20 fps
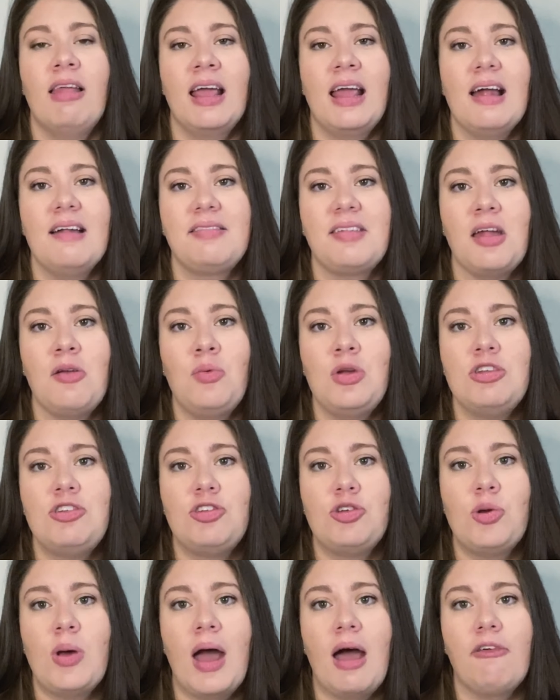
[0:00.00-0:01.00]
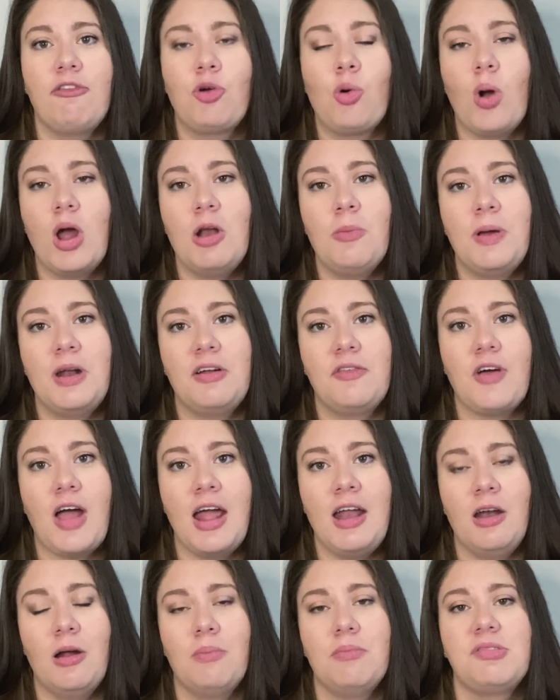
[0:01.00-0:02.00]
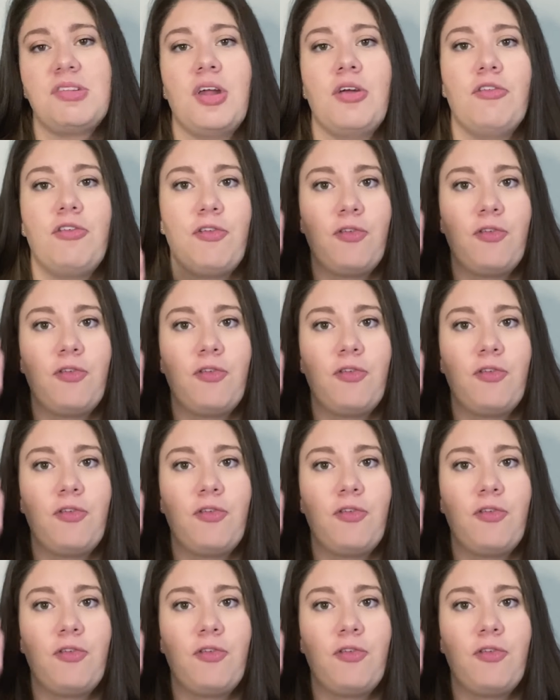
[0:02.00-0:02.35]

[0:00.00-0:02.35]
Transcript: like I said, we do have quite a bit of items